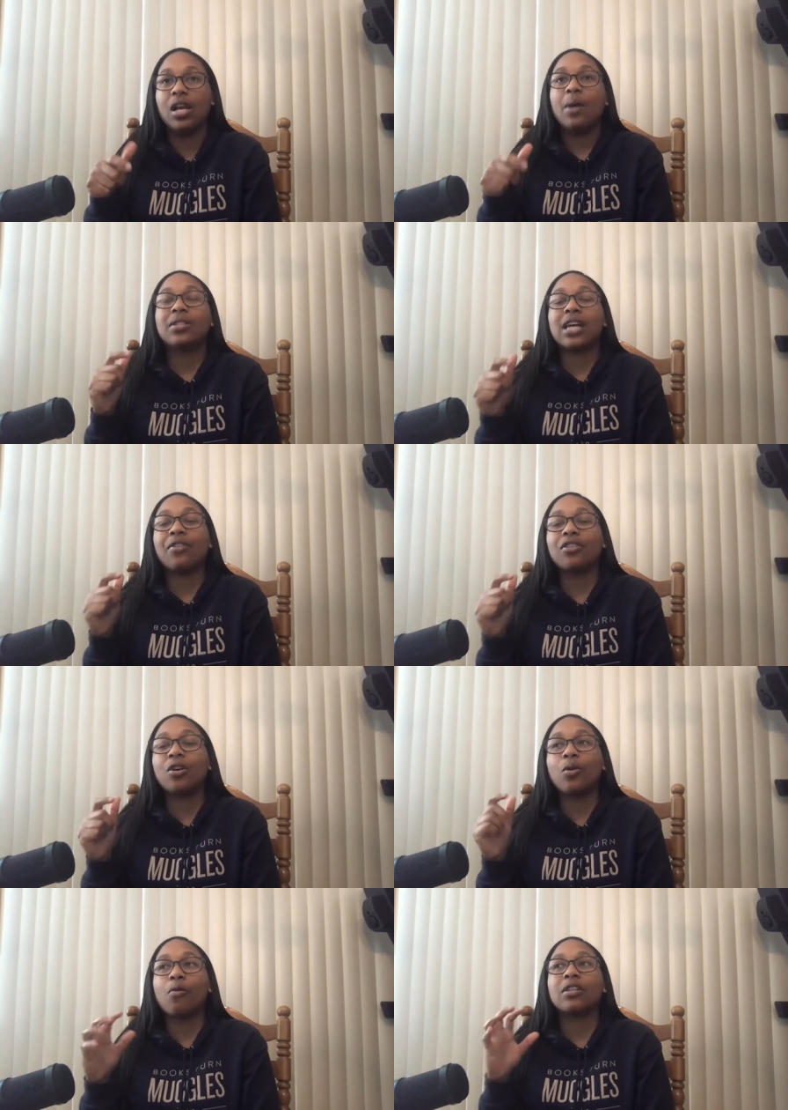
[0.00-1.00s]
But South of
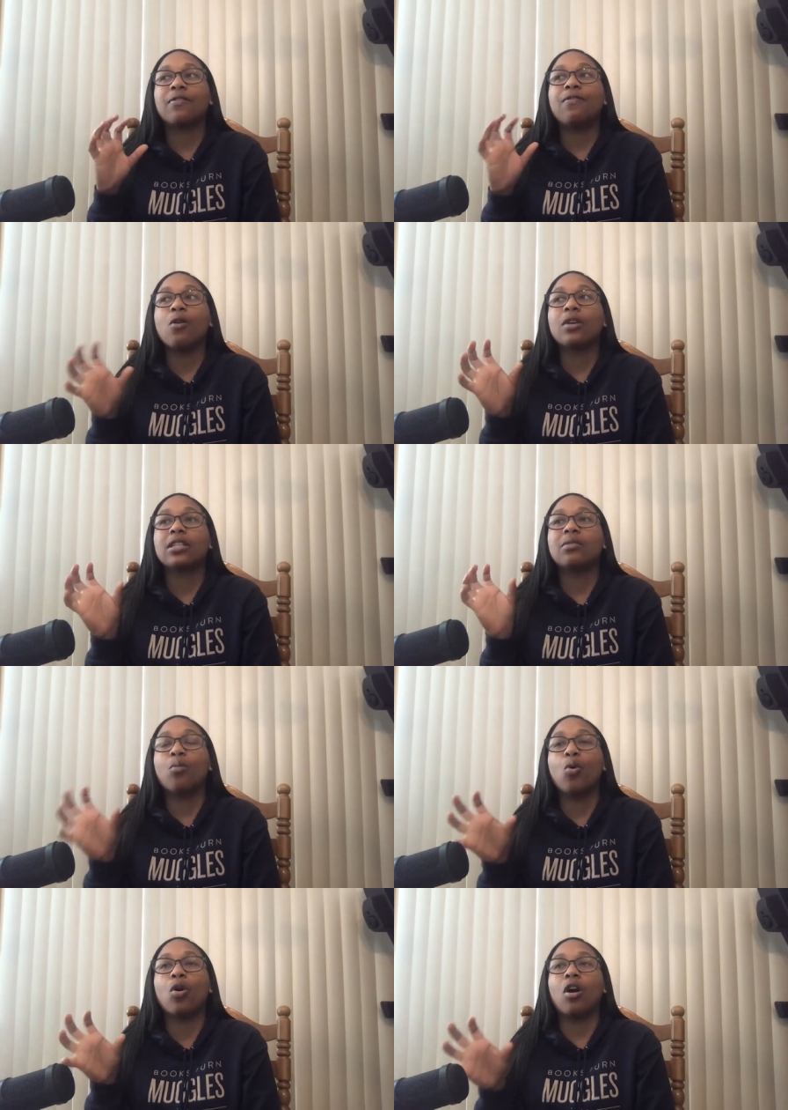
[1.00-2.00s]
Nowhere was focused
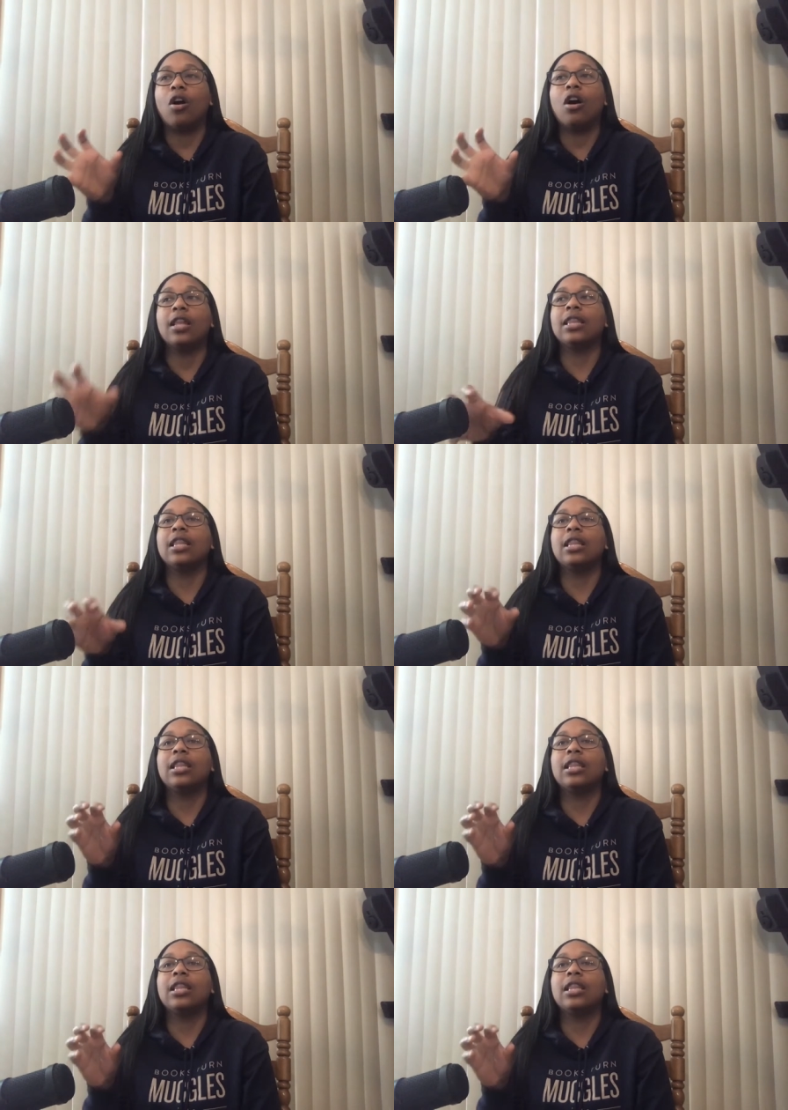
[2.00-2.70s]
more on